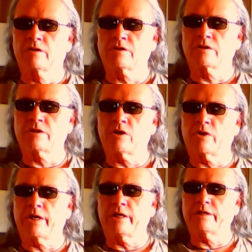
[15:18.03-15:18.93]
So
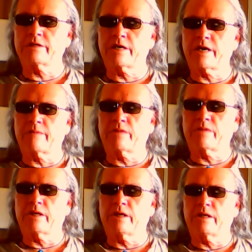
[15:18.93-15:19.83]
anytime
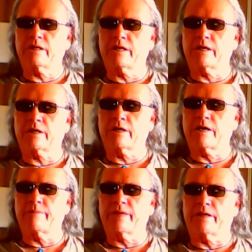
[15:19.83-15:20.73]
that any kind of
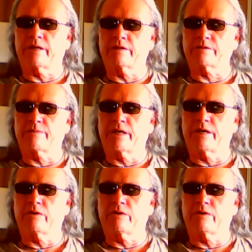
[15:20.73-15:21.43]
comment is made,